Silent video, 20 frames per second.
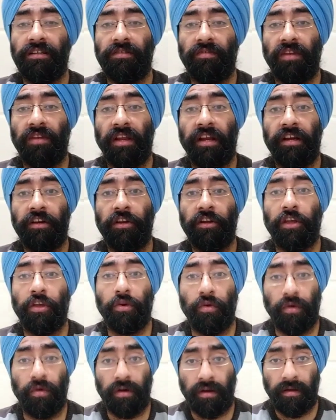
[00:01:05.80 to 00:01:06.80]
will get
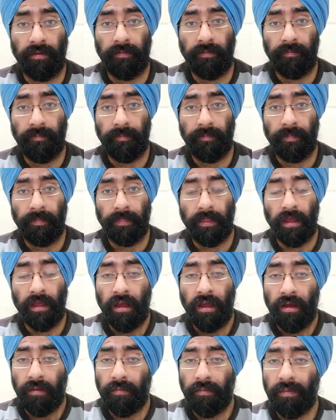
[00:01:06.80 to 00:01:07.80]
cured.
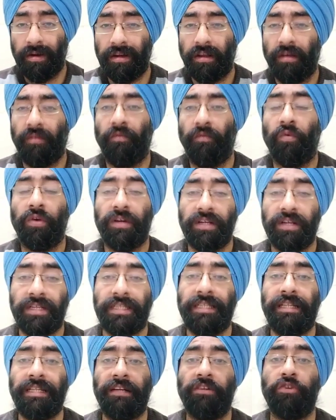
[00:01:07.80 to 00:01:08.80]
But what
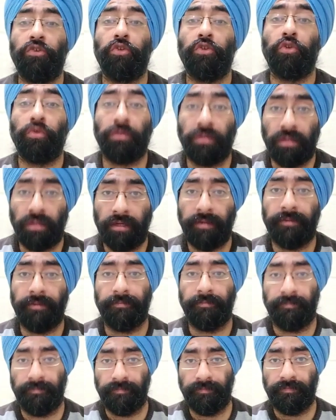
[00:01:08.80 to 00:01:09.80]
is the truth?
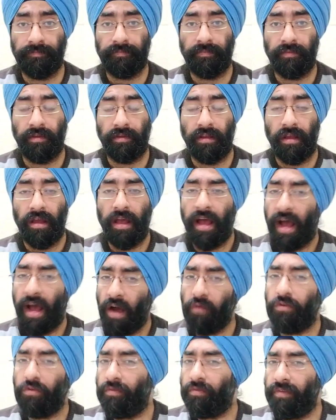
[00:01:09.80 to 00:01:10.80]

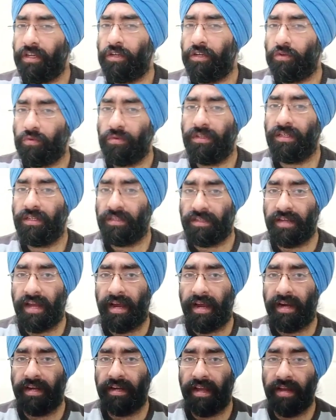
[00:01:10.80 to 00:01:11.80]
How do we do this
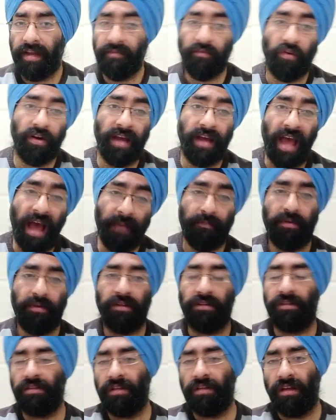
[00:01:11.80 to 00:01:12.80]
diet and what
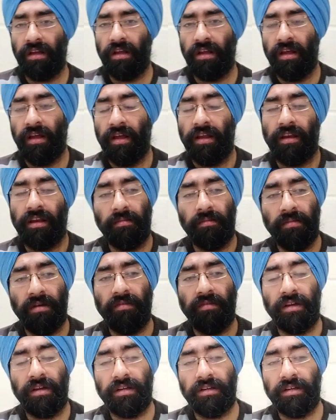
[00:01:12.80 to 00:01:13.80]
happens? Number
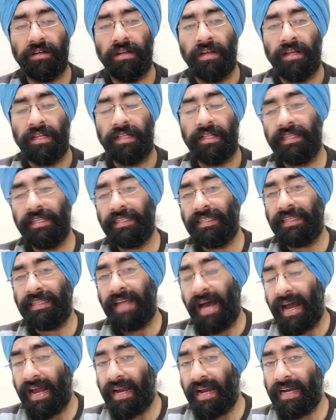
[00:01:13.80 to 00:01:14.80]
one, this
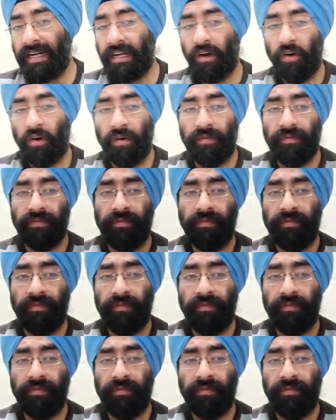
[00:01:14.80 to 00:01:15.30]
diet of